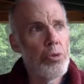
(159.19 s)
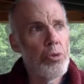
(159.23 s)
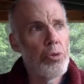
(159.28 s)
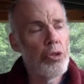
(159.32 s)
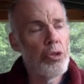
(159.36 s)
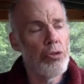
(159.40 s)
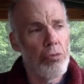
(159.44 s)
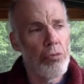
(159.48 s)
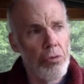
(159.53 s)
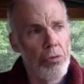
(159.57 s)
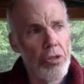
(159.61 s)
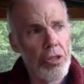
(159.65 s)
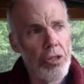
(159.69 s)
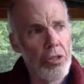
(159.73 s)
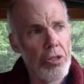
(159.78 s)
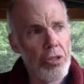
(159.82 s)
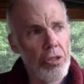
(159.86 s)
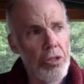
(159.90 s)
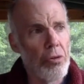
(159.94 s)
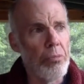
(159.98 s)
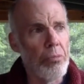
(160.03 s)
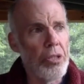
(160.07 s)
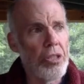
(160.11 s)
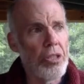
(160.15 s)
Truly
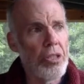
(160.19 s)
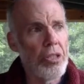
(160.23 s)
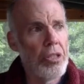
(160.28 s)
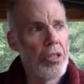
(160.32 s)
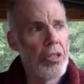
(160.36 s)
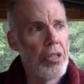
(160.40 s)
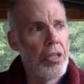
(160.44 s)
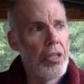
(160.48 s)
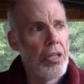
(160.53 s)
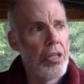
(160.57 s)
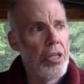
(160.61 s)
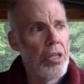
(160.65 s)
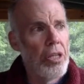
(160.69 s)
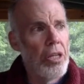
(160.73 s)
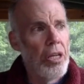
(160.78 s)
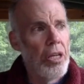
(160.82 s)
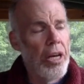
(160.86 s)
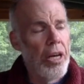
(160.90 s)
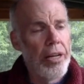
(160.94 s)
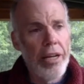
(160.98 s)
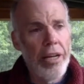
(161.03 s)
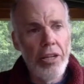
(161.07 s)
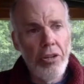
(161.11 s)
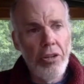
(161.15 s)
enormous.
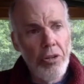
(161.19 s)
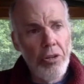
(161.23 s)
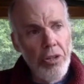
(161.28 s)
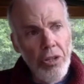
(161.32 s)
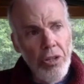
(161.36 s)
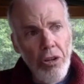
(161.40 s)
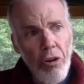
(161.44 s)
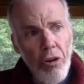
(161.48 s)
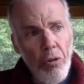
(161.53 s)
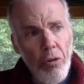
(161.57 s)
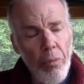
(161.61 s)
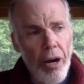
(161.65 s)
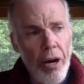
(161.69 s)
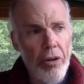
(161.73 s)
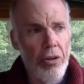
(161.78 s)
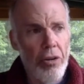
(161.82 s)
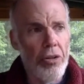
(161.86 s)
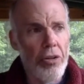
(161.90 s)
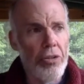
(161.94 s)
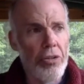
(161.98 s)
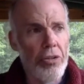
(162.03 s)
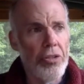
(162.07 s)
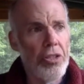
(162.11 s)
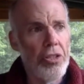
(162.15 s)
And I know you know
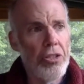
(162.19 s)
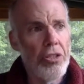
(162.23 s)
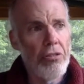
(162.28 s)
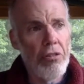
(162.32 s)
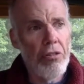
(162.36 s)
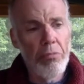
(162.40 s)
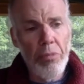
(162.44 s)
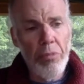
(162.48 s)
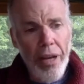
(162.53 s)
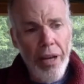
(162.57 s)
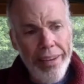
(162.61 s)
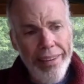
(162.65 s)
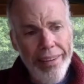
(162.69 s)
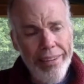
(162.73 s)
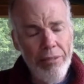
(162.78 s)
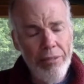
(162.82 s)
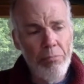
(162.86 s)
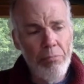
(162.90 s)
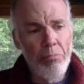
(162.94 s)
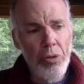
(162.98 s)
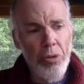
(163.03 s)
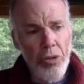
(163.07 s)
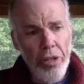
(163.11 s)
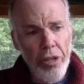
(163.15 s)
about all this, so I'm not going
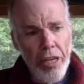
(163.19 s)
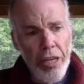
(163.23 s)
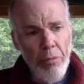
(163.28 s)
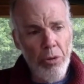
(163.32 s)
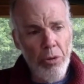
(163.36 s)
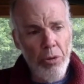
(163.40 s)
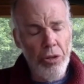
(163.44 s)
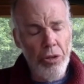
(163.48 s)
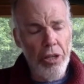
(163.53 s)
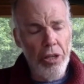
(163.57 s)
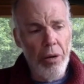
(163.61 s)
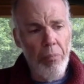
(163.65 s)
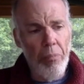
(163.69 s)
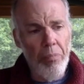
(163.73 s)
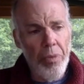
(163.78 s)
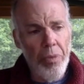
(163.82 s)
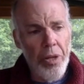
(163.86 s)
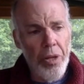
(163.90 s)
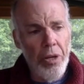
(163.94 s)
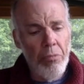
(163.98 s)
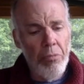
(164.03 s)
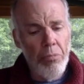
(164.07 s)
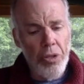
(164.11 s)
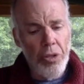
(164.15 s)
to belabor them.
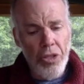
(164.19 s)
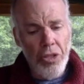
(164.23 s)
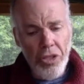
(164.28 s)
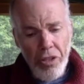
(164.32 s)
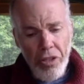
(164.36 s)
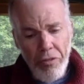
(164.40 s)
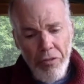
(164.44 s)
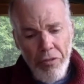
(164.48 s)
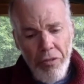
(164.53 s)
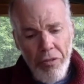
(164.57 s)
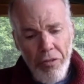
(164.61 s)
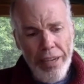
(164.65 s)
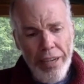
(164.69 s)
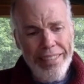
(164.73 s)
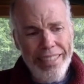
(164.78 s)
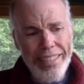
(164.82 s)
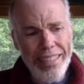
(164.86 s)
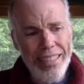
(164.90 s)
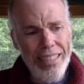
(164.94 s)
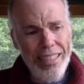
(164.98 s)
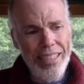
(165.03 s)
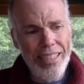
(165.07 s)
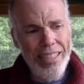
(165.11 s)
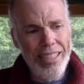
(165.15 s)
But suffice
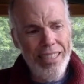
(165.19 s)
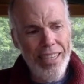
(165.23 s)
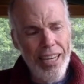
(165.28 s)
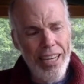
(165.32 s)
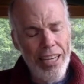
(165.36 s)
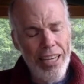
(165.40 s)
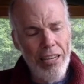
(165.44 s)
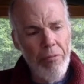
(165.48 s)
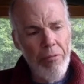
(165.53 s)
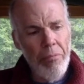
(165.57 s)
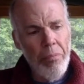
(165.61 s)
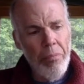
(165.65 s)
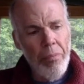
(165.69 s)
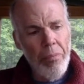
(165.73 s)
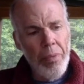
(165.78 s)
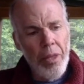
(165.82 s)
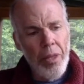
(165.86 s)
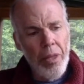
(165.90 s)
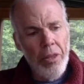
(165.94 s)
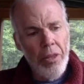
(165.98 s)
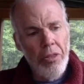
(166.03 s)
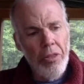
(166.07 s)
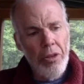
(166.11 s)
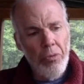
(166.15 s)
it to say
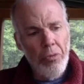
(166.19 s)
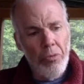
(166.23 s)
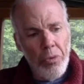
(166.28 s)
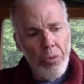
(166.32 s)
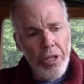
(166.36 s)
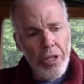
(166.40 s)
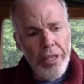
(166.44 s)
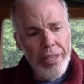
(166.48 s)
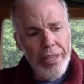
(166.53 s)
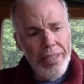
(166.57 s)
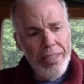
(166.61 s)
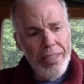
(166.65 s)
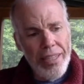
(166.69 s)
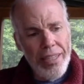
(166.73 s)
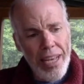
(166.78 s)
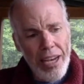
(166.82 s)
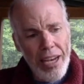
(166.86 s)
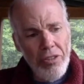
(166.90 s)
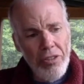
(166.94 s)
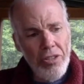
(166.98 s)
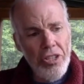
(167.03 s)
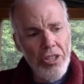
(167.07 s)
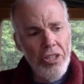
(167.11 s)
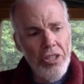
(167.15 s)
that we can
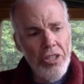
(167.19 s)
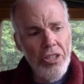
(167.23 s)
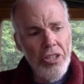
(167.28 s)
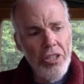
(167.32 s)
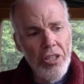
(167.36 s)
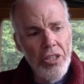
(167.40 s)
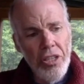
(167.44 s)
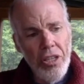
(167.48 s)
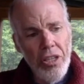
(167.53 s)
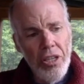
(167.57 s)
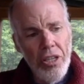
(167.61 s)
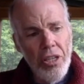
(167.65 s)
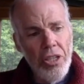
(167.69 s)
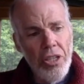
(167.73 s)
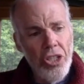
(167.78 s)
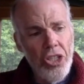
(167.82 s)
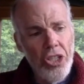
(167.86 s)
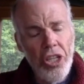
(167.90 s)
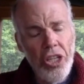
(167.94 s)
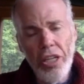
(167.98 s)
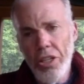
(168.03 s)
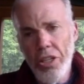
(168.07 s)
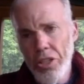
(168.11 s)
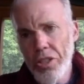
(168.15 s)
now see
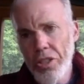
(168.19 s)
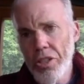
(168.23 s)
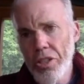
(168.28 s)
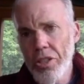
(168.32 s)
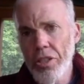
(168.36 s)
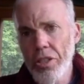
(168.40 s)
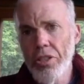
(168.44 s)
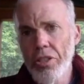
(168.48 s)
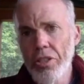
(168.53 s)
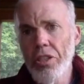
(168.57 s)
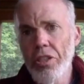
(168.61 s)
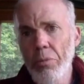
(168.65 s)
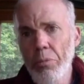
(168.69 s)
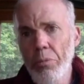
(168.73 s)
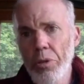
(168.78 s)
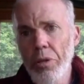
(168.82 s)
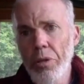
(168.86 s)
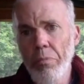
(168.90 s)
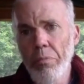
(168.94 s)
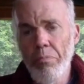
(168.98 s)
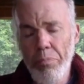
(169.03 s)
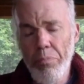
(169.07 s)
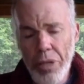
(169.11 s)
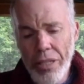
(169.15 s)
changes in some of
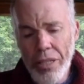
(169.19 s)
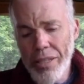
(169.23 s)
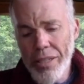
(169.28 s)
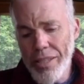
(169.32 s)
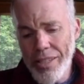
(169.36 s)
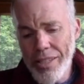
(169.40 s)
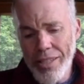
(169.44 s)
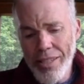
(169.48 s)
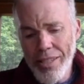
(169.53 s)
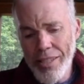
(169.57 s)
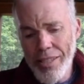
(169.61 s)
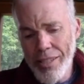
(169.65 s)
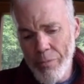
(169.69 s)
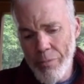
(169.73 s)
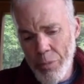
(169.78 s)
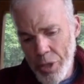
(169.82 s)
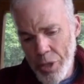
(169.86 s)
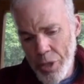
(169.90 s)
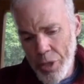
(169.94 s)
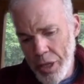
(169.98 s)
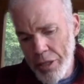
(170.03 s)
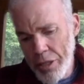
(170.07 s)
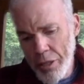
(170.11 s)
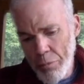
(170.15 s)
the biggest
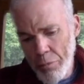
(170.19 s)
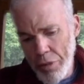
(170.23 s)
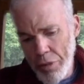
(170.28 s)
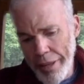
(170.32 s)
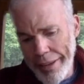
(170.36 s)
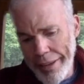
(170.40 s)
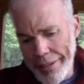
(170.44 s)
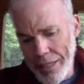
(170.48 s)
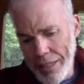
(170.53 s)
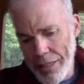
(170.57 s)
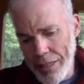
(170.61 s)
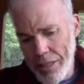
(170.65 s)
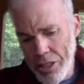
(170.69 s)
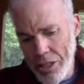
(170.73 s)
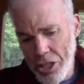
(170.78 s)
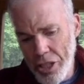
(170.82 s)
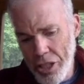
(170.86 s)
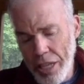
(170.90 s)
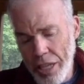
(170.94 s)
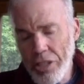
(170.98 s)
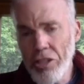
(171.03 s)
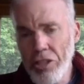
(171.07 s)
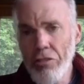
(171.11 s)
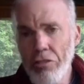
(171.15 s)
systems on the planet. The
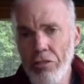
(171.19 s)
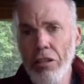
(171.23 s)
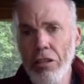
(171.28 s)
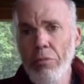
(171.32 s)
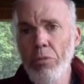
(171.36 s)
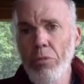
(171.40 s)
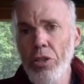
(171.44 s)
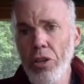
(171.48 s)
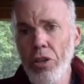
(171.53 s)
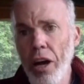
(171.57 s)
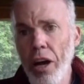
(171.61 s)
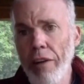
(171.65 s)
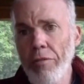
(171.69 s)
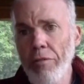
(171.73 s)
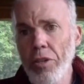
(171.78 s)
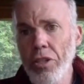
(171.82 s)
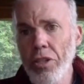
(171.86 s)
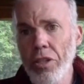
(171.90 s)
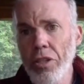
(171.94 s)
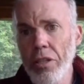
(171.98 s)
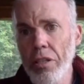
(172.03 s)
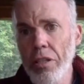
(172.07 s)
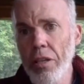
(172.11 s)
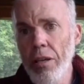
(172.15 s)
jet stream is
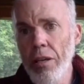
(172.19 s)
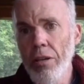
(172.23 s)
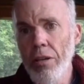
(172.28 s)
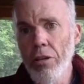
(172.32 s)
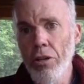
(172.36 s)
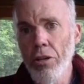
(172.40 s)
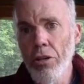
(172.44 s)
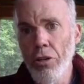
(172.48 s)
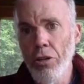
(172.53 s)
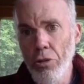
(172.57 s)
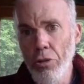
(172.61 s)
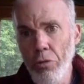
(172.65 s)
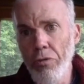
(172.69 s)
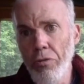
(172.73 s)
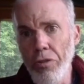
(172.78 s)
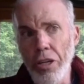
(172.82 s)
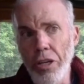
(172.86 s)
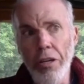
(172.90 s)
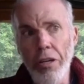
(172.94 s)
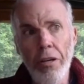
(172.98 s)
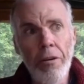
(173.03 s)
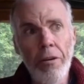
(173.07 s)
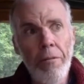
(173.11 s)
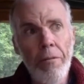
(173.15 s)
obviously
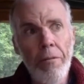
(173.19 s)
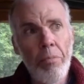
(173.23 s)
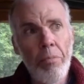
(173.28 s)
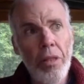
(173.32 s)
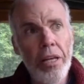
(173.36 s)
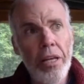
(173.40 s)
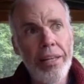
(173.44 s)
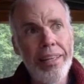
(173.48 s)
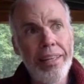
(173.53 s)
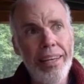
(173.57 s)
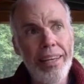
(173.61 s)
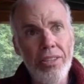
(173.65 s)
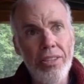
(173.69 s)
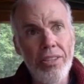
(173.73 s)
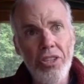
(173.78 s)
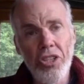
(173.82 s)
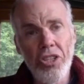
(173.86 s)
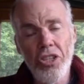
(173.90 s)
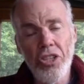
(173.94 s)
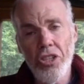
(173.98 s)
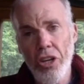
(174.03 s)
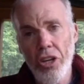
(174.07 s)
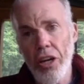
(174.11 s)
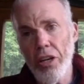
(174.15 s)
goofy. It gets
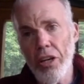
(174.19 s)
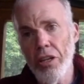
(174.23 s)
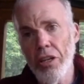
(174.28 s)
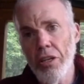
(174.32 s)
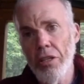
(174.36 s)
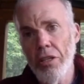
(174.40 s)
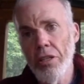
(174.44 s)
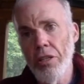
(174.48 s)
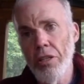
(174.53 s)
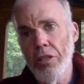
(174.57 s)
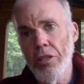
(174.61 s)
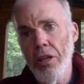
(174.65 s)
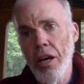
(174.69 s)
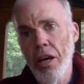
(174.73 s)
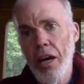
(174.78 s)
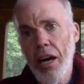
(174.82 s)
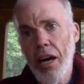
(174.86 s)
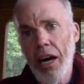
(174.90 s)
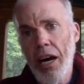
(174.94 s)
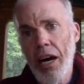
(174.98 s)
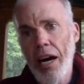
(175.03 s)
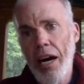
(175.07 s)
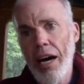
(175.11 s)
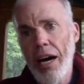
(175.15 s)
stuck in
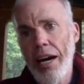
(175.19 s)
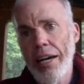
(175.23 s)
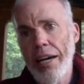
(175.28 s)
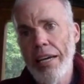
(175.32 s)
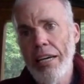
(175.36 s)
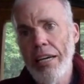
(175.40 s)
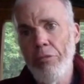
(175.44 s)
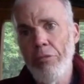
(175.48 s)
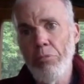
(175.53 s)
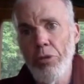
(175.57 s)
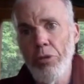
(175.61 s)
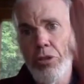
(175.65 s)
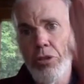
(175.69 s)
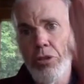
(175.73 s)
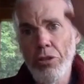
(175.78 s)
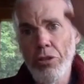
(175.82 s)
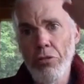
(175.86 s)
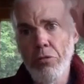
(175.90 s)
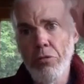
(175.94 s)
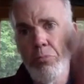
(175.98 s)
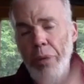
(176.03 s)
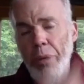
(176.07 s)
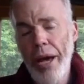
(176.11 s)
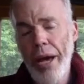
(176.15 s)
high
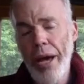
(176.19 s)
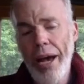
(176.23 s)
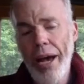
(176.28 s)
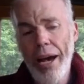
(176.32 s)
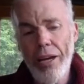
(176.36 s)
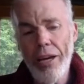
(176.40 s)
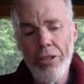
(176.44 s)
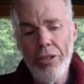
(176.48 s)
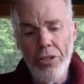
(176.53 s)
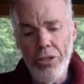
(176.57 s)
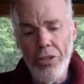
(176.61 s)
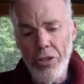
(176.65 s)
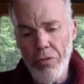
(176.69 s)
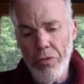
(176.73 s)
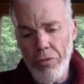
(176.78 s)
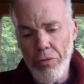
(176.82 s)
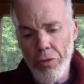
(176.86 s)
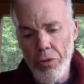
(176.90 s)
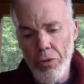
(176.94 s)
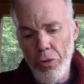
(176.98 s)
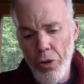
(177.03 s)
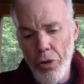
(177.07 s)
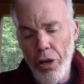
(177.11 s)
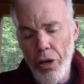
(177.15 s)
amplitude patterns
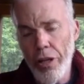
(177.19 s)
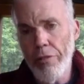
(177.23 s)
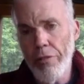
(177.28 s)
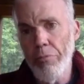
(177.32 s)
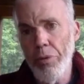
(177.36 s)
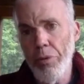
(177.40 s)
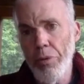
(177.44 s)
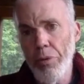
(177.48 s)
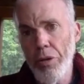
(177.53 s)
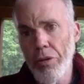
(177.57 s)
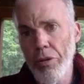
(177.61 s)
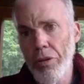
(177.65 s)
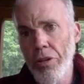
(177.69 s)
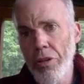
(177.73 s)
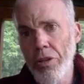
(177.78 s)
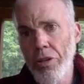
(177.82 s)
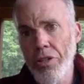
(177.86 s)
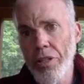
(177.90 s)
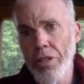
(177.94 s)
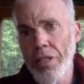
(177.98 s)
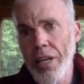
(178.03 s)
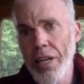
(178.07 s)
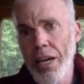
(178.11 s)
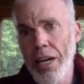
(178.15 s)
for long
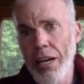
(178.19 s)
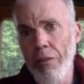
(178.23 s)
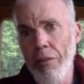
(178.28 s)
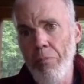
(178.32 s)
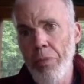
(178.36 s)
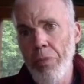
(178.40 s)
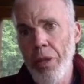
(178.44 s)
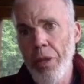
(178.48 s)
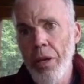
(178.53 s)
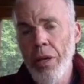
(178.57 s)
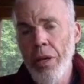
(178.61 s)
periods of time.